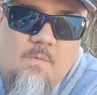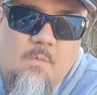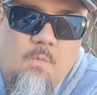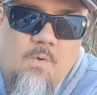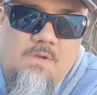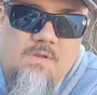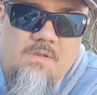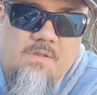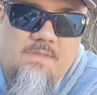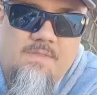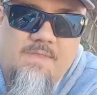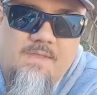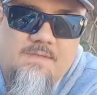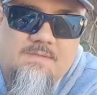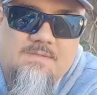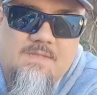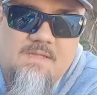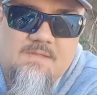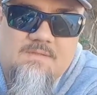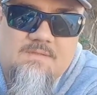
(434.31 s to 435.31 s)
One of the
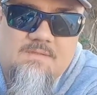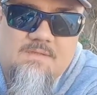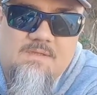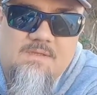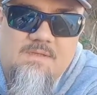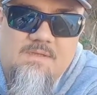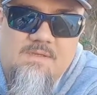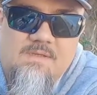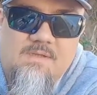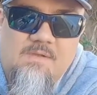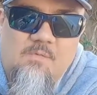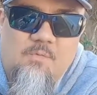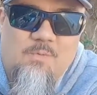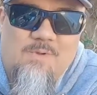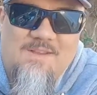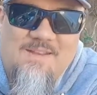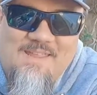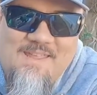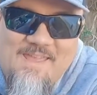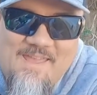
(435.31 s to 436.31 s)
things that's
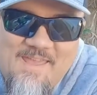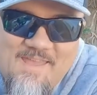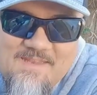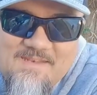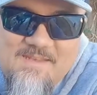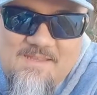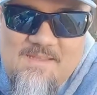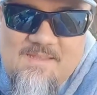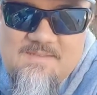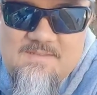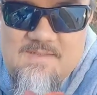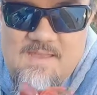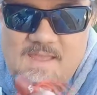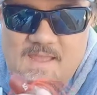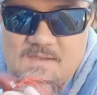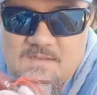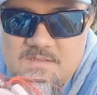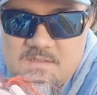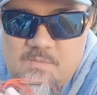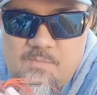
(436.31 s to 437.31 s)
really handy is they
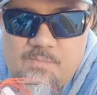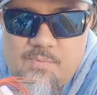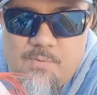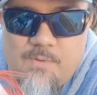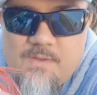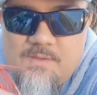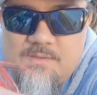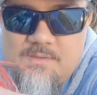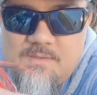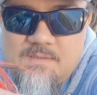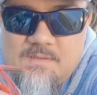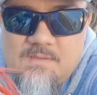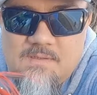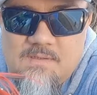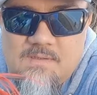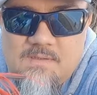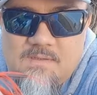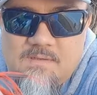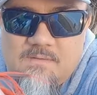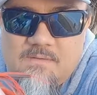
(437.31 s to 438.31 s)
actually print,
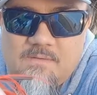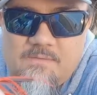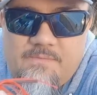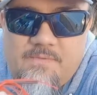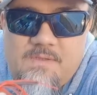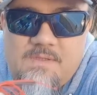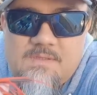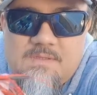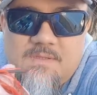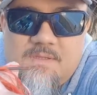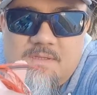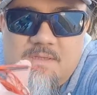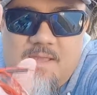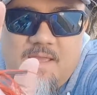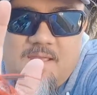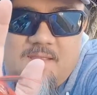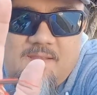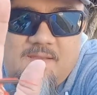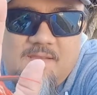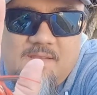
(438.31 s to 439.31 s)
I don't know if you can see
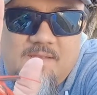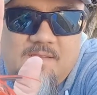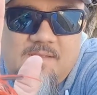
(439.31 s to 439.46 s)
that,